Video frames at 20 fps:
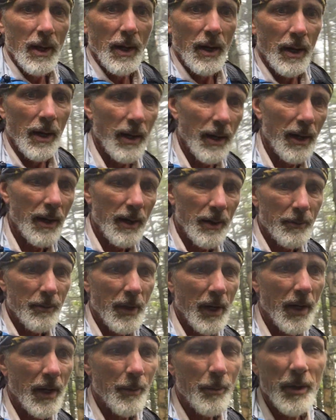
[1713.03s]

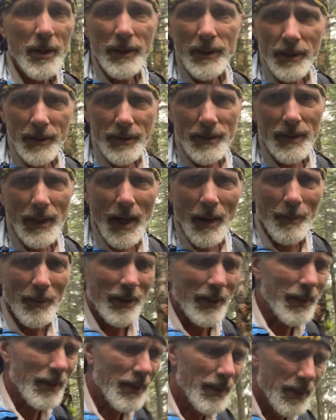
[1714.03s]
but it didn't stop
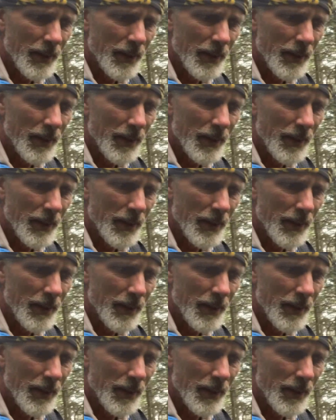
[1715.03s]
me.